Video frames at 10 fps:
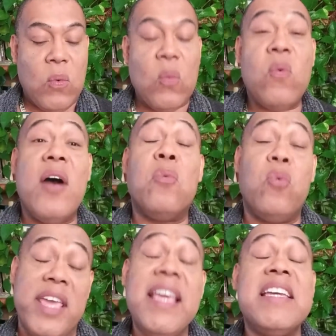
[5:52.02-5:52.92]
what
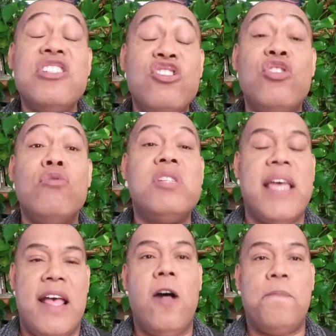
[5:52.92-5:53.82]
we can do to
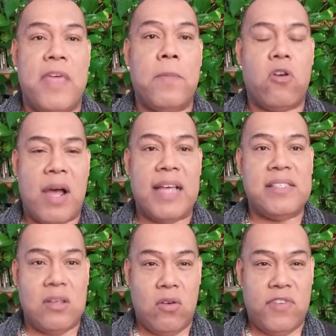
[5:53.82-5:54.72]
help them
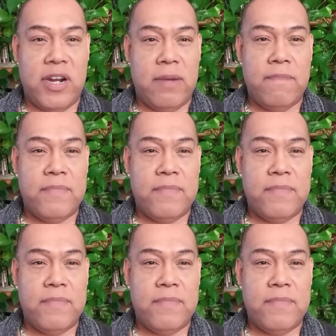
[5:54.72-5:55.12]
cross over.